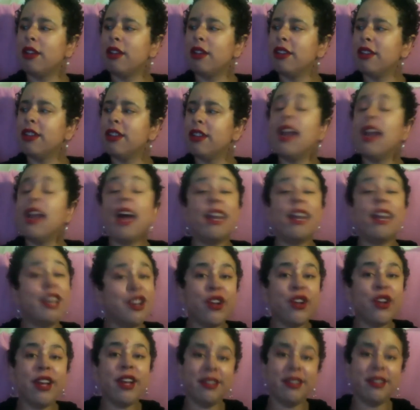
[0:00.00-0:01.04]
nodding
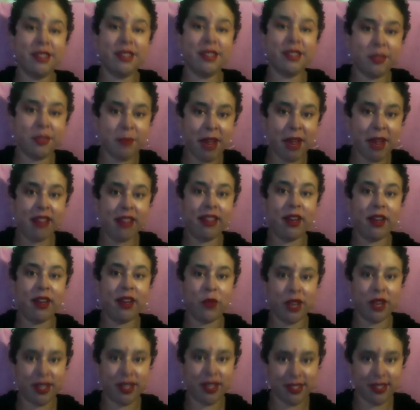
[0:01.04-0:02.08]
your head and smiling
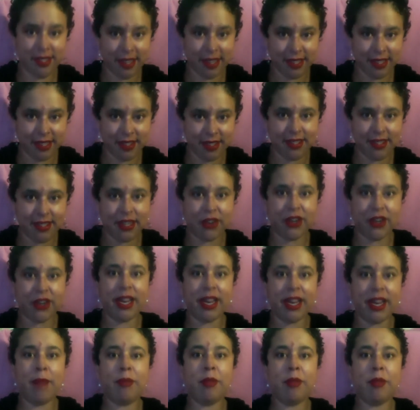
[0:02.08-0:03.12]
when it's necessary to
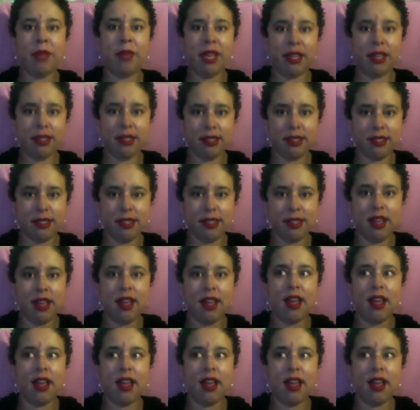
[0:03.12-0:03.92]
keep the peace,